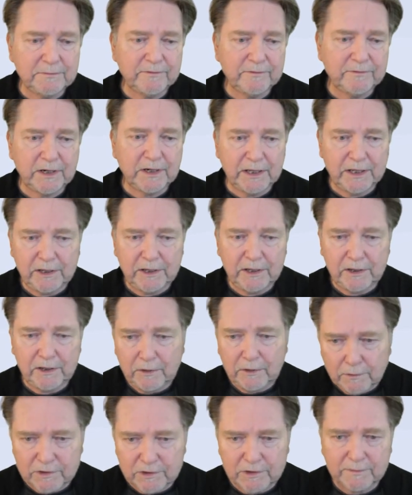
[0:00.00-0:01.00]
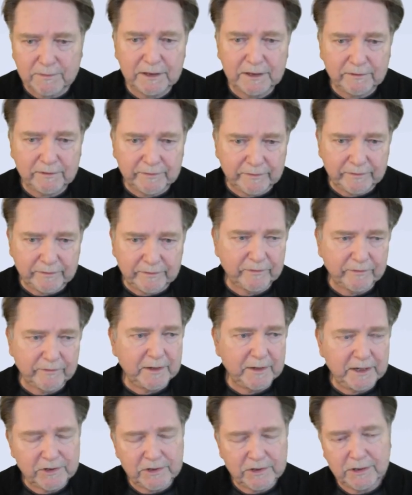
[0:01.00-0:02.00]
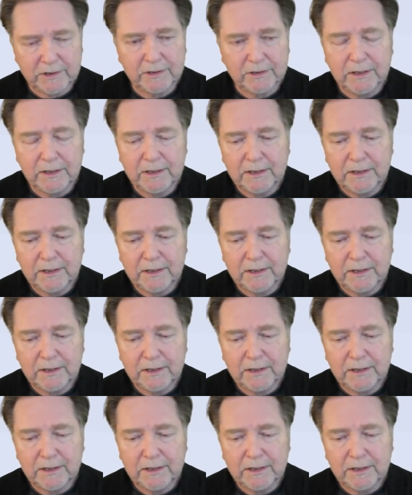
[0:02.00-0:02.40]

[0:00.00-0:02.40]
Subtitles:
you've got a huge amount of information